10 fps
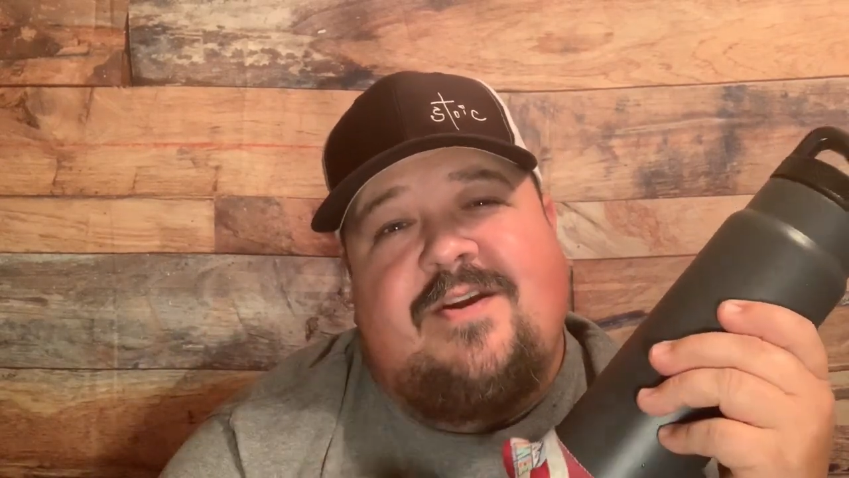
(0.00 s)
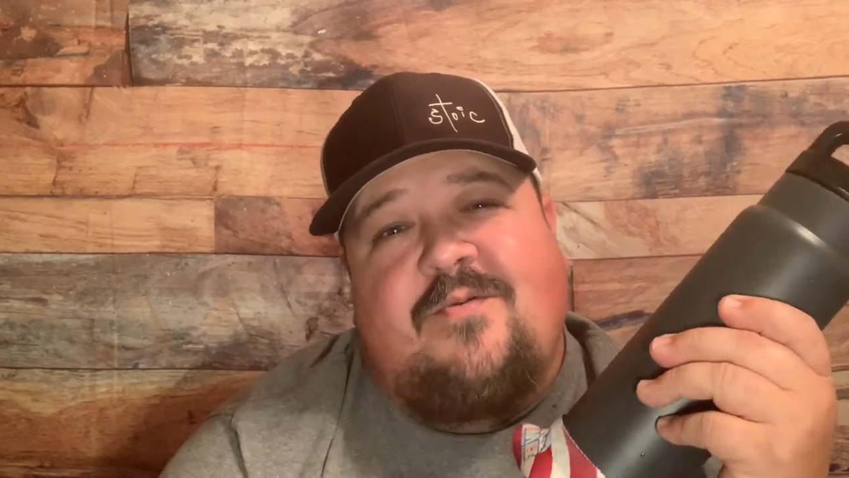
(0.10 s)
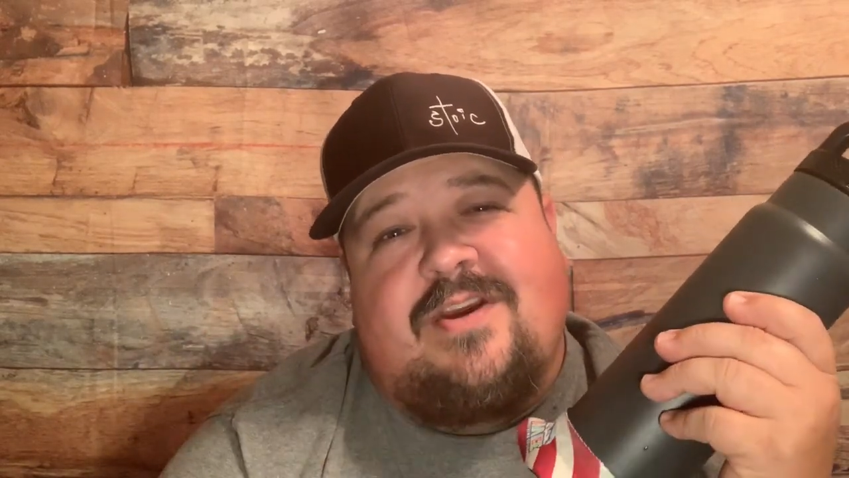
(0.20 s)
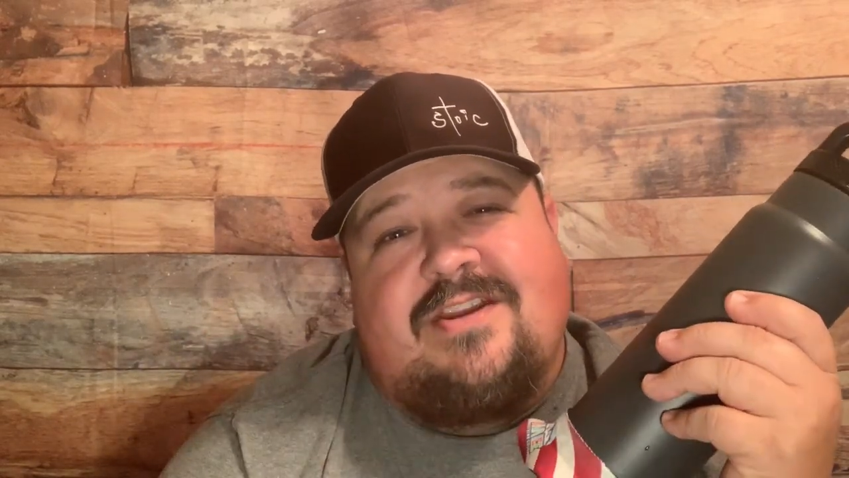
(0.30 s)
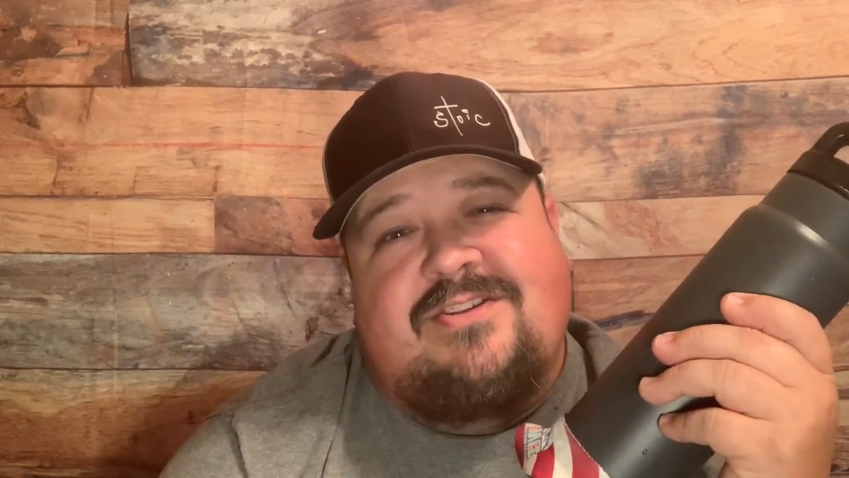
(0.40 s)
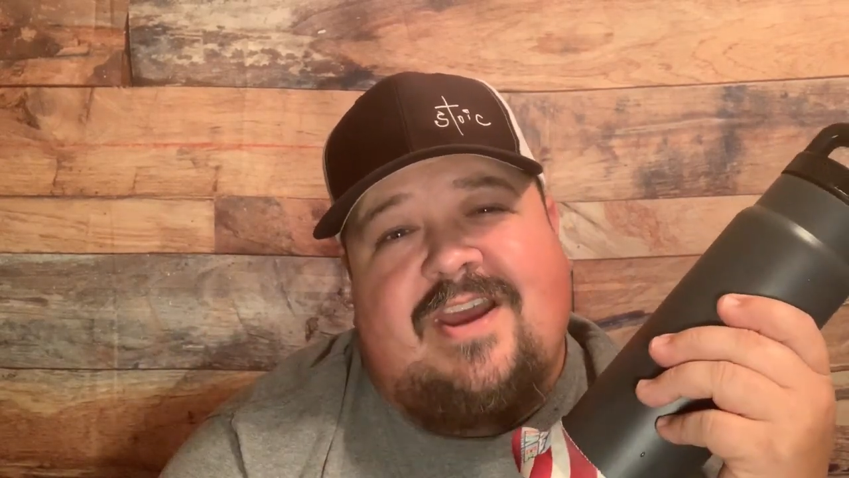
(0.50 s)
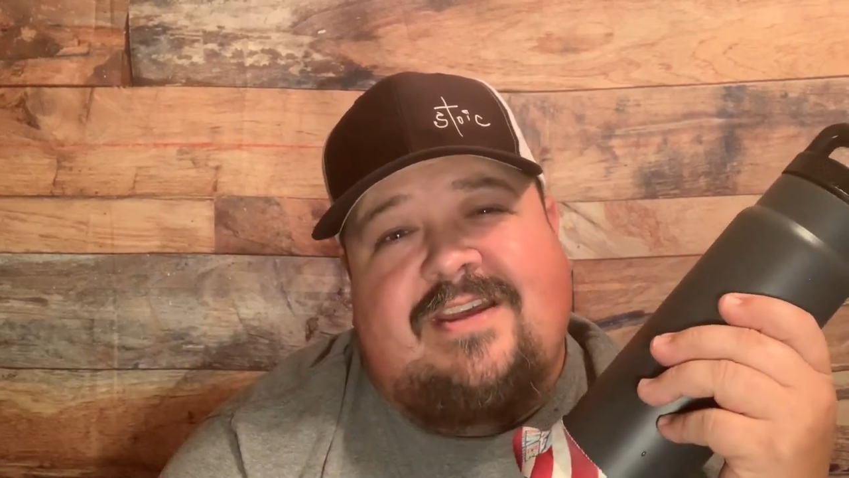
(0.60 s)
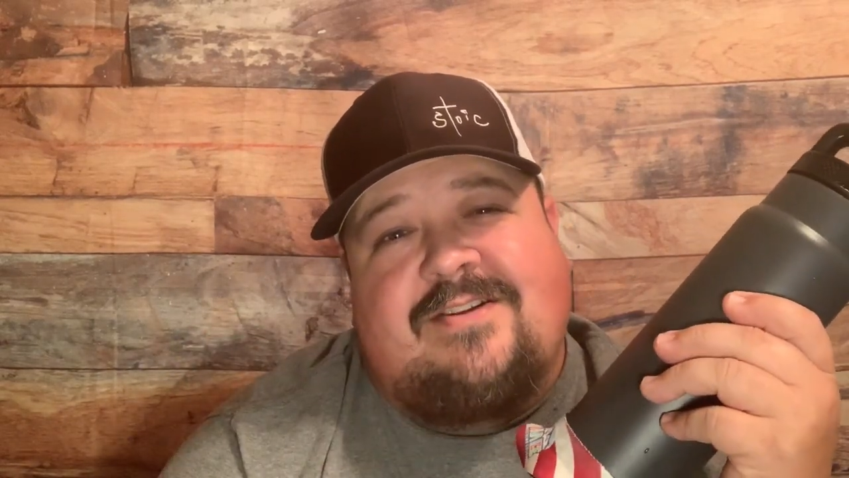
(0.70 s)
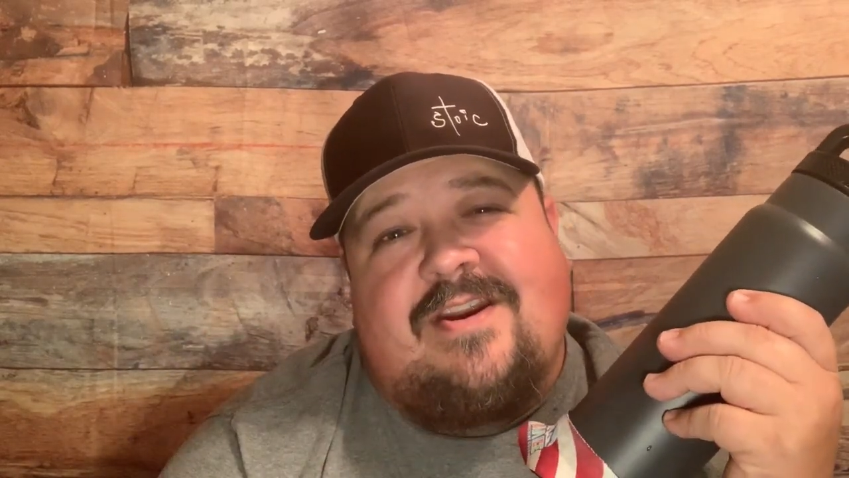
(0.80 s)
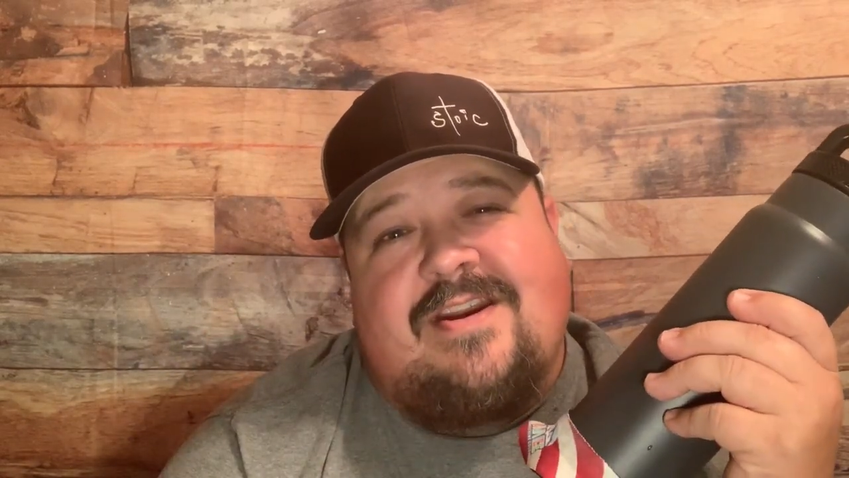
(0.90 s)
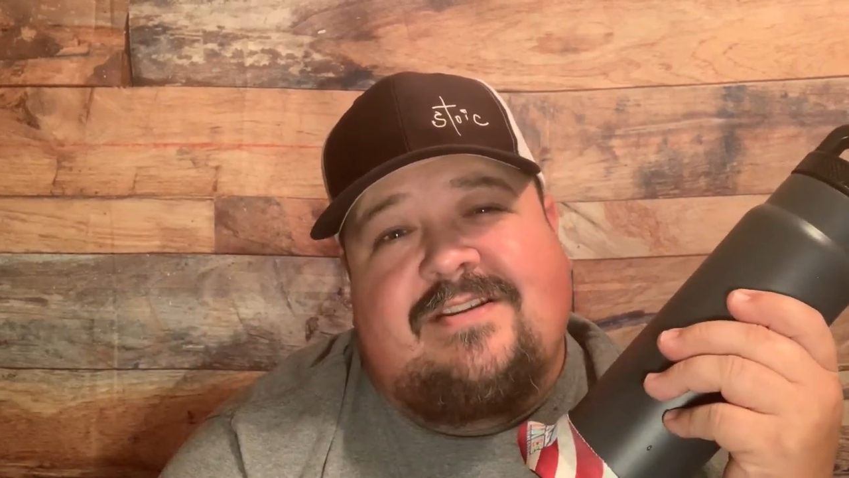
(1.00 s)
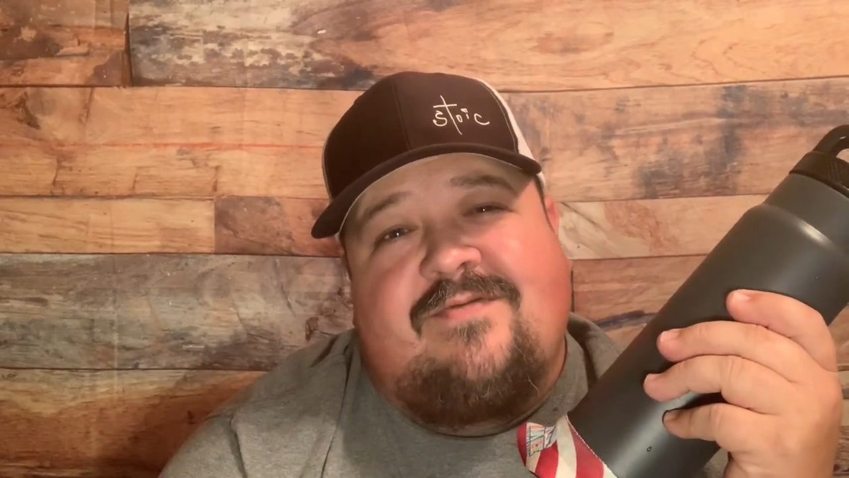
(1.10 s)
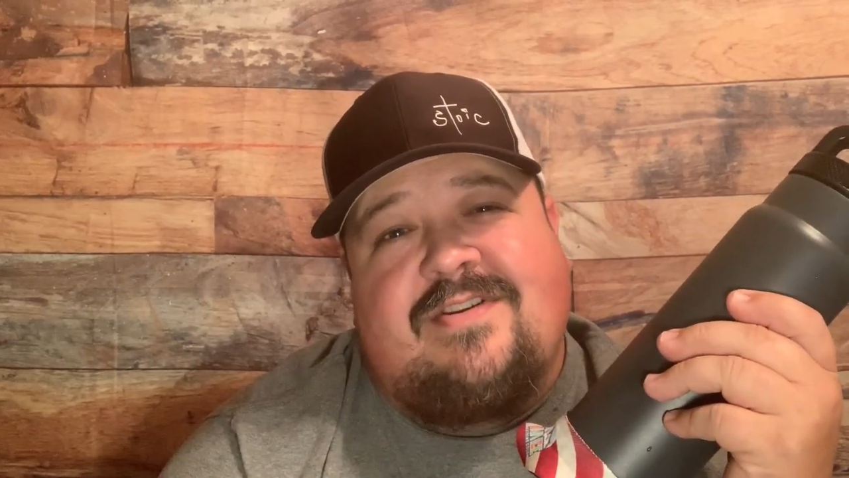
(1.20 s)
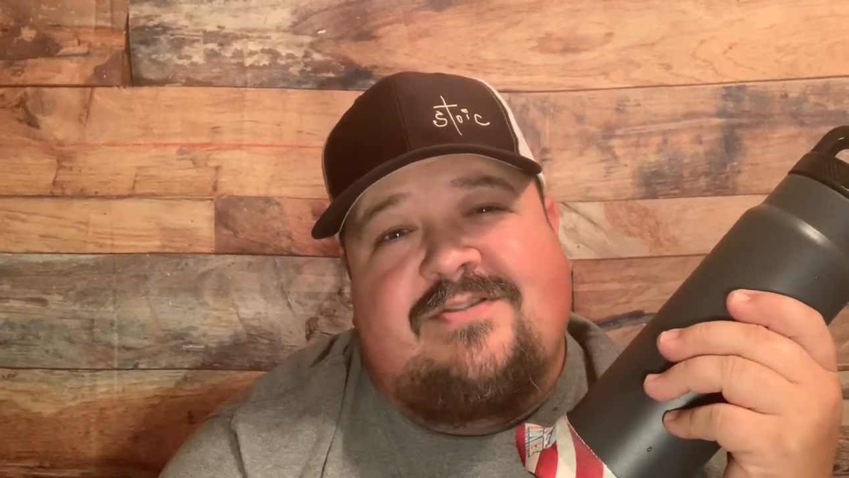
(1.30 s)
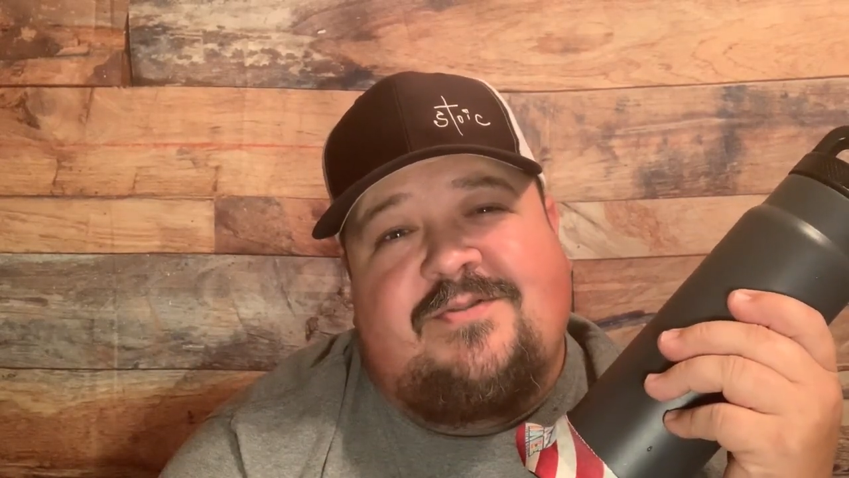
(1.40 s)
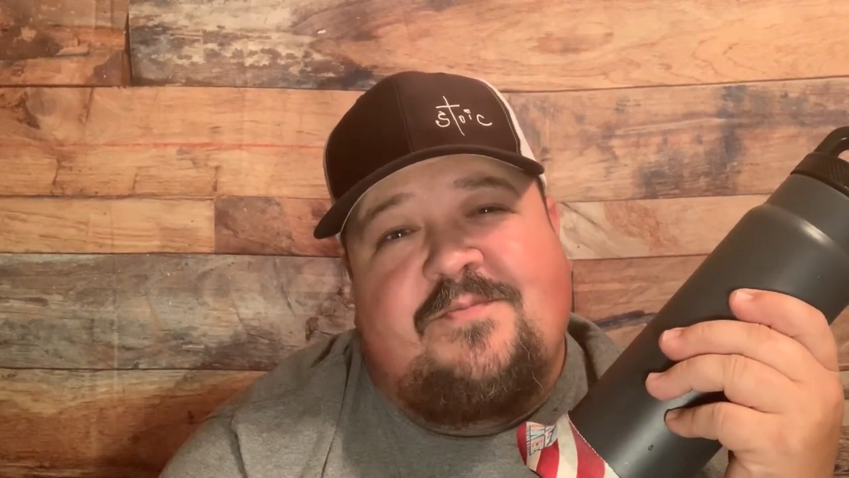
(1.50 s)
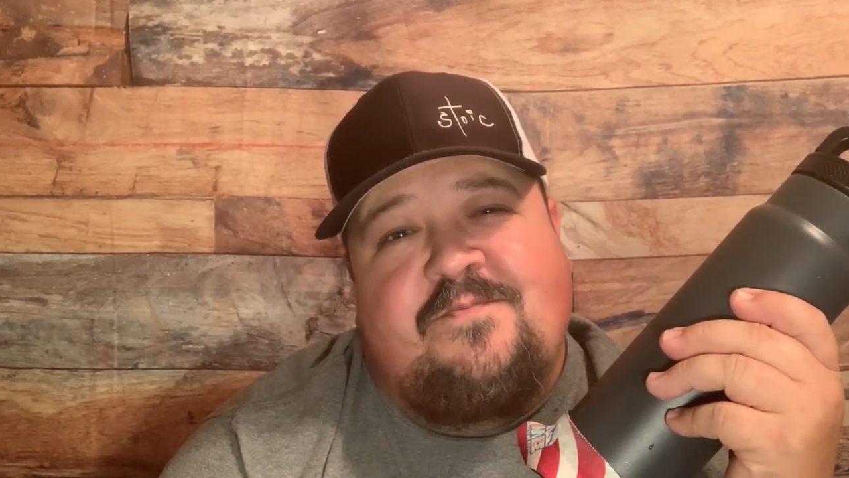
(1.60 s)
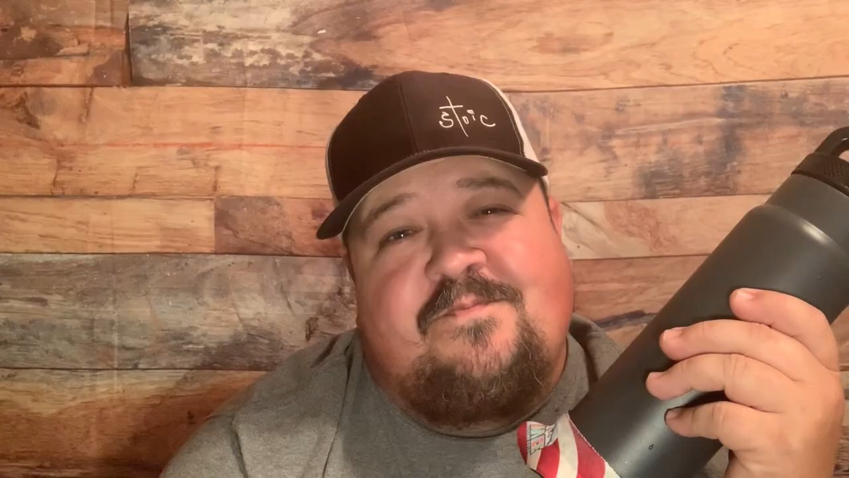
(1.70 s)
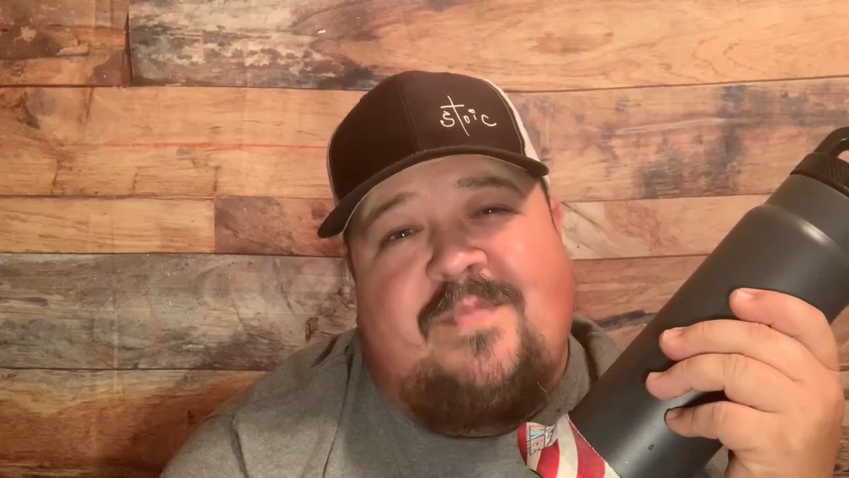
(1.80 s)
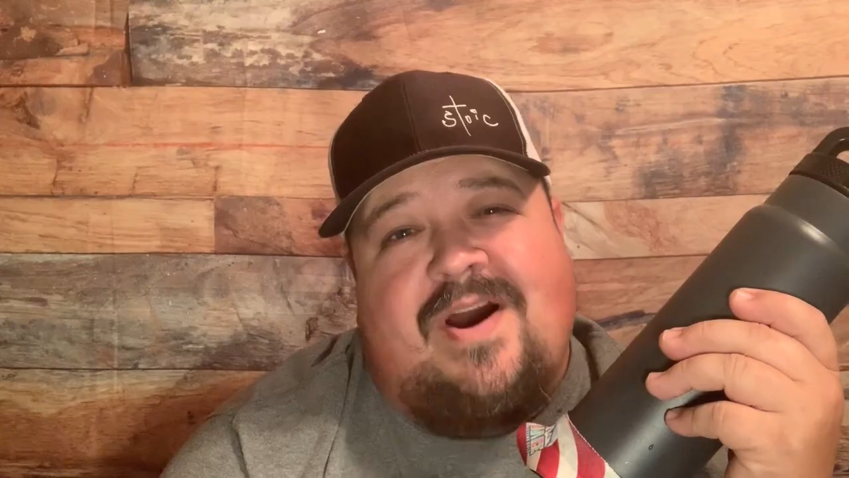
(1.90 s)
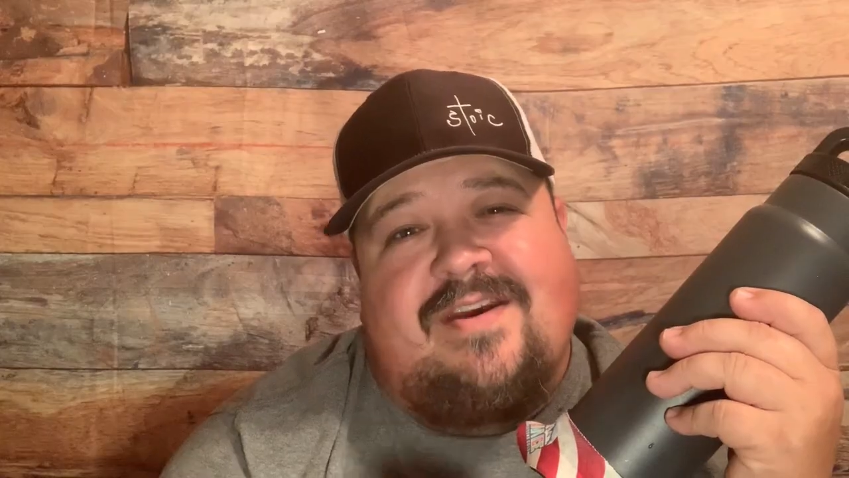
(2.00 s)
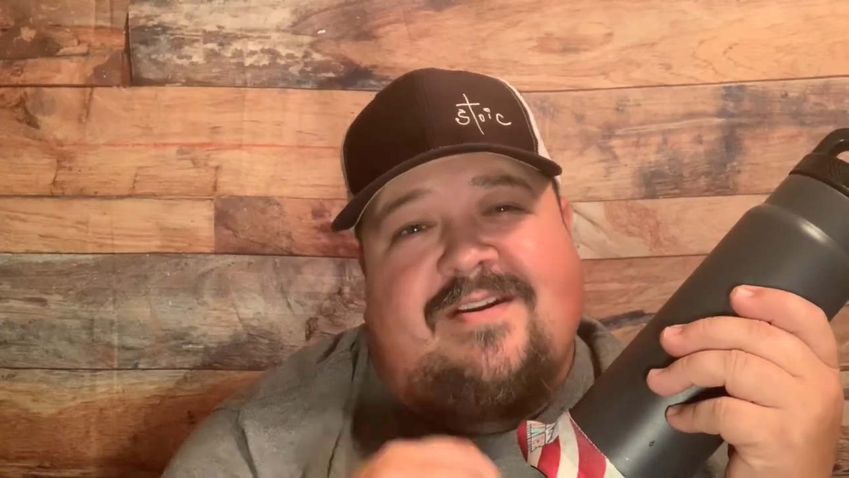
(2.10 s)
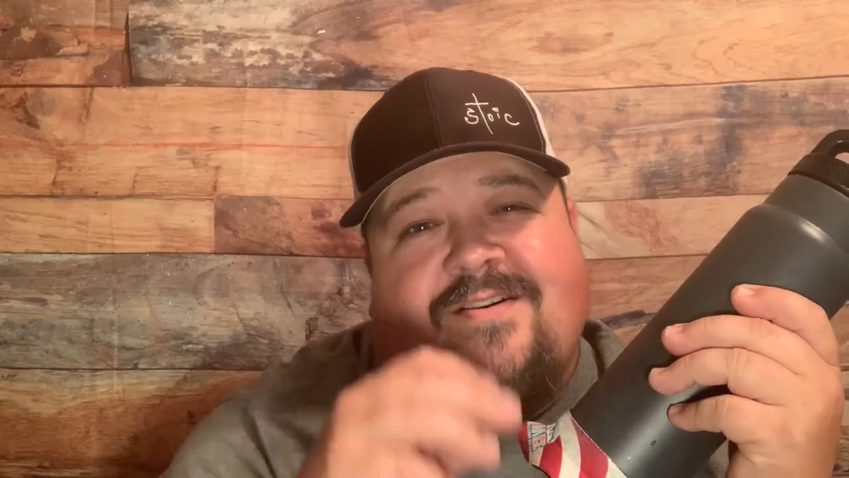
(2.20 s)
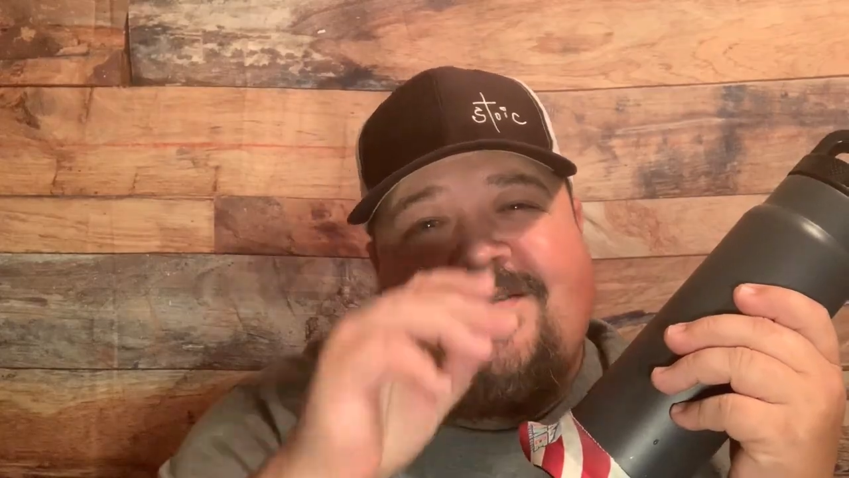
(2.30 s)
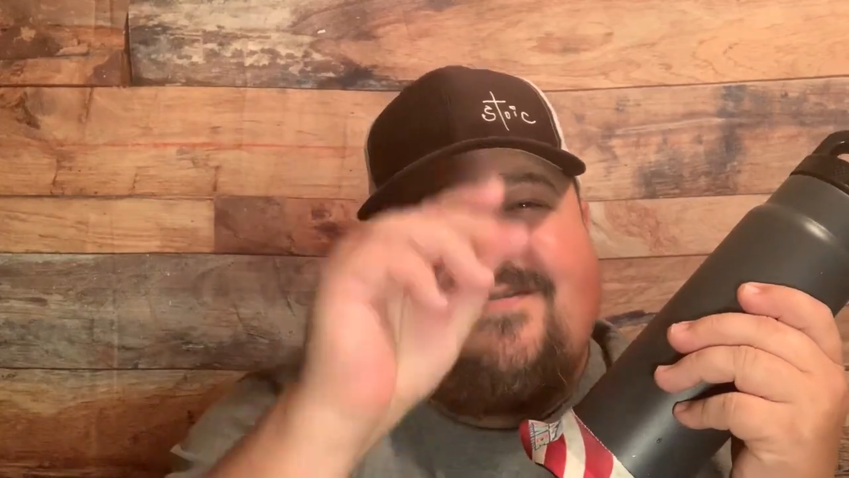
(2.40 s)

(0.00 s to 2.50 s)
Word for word: And we'll catch you guys on the next venture. Bye, y'all.